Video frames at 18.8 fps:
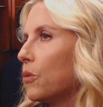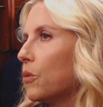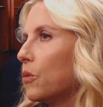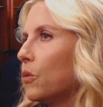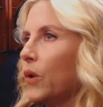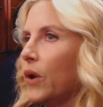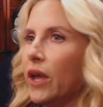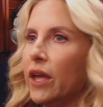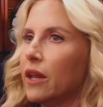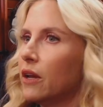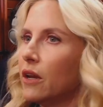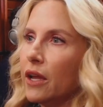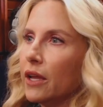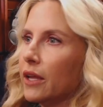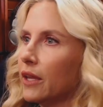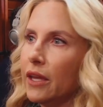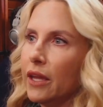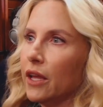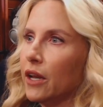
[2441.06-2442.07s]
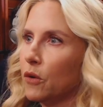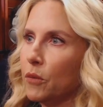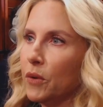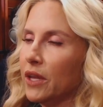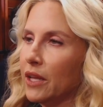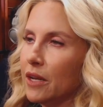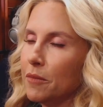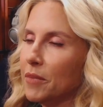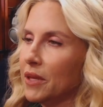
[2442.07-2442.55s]
When, again, are
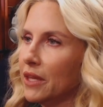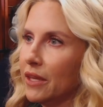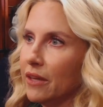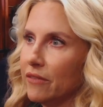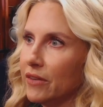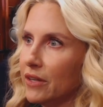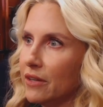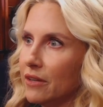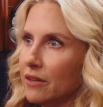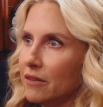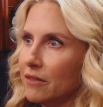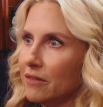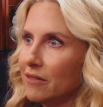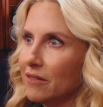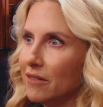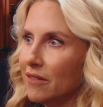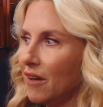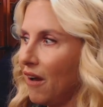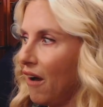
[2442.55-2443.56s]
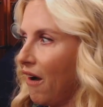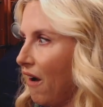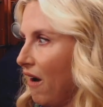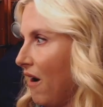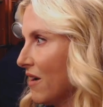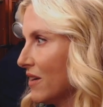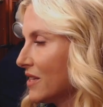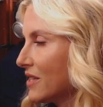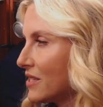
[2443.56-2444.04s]
we going to be given,
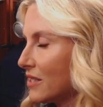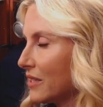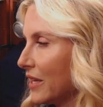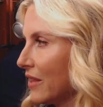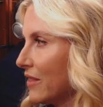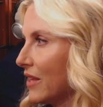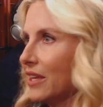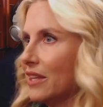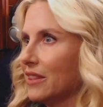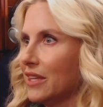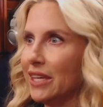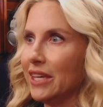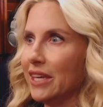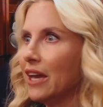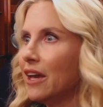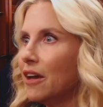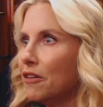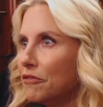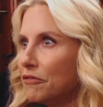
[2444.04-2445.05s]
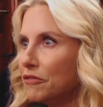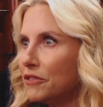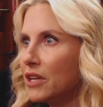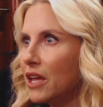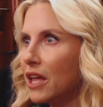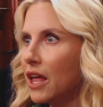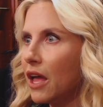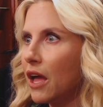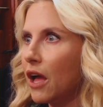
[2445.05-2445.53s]
honestly, the gift
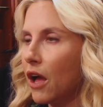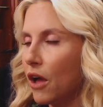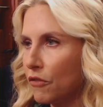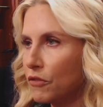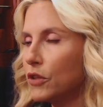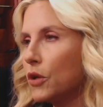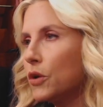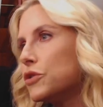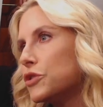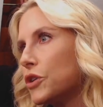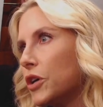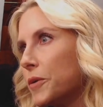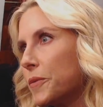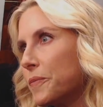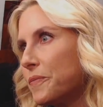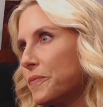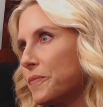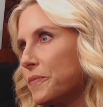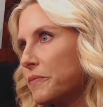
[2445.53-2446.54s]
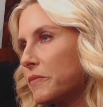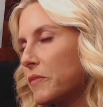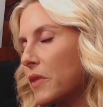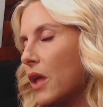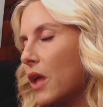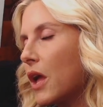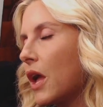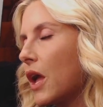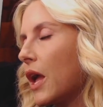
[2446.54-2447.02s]
of closure?
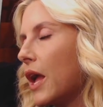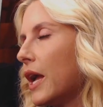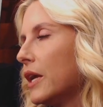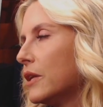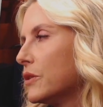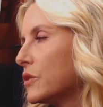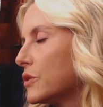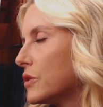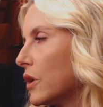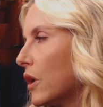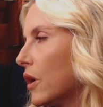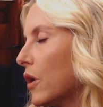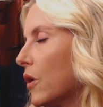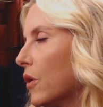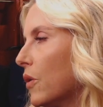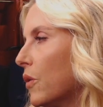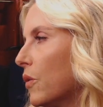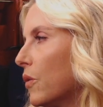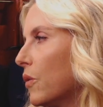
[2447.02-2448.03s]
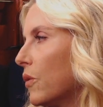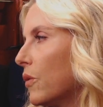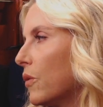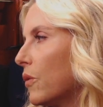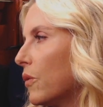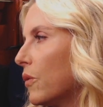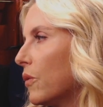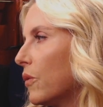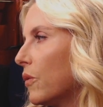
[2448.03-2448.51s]
And so
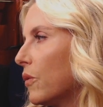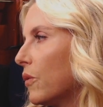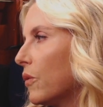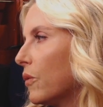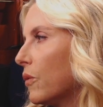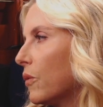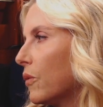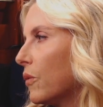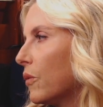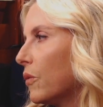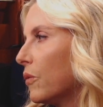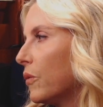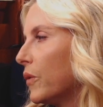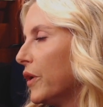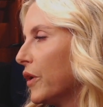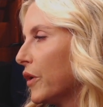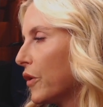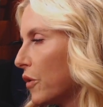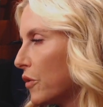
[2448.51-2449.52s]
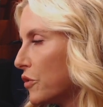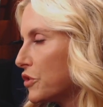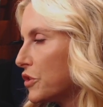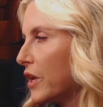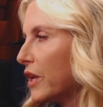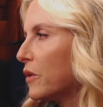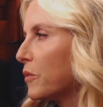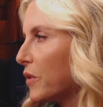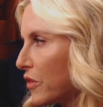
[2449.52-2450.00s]
we
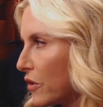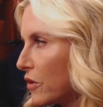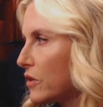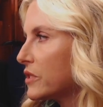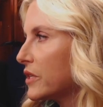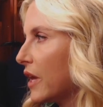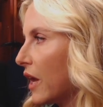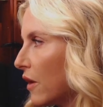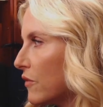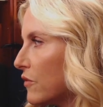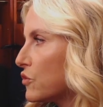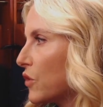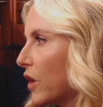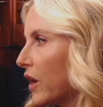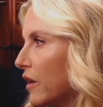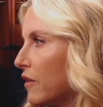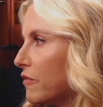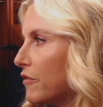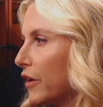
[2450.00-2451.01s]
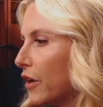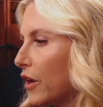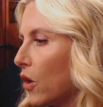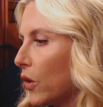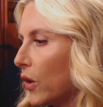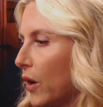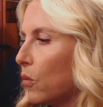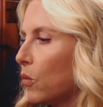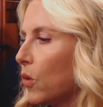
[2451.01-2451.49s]
negotiated with ourselves, trying to figure
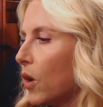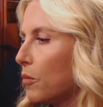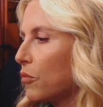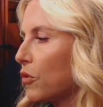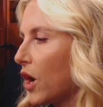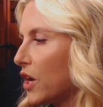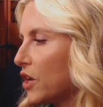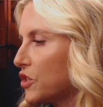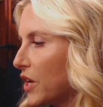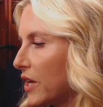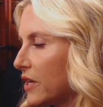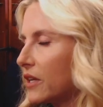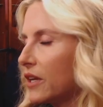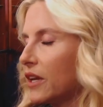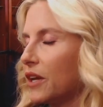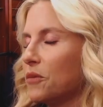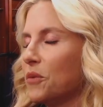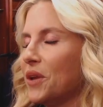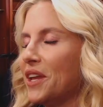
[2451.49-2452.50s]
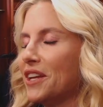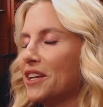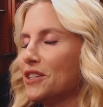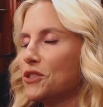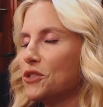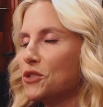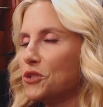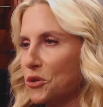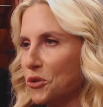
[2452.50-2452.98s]
out, okay, what project can we
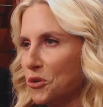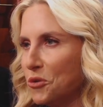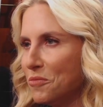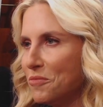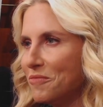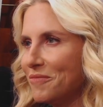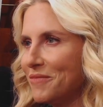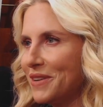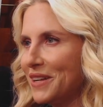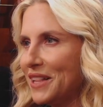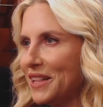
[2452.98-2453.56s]
consume?